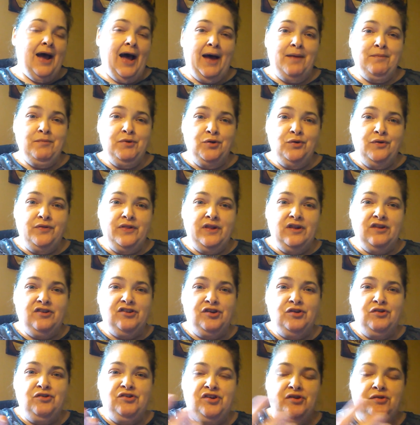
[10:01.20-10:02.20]
I'm doing this
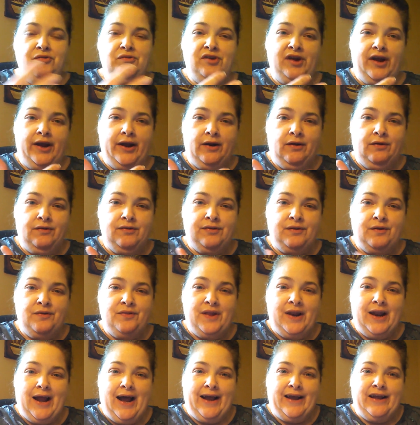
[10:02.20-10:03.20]
YouTube channel so
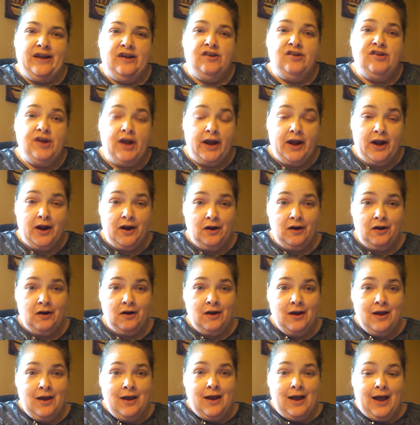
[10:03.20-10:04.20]
that I can
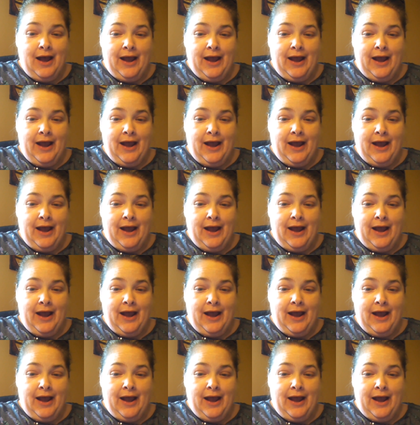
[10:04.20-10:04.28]
share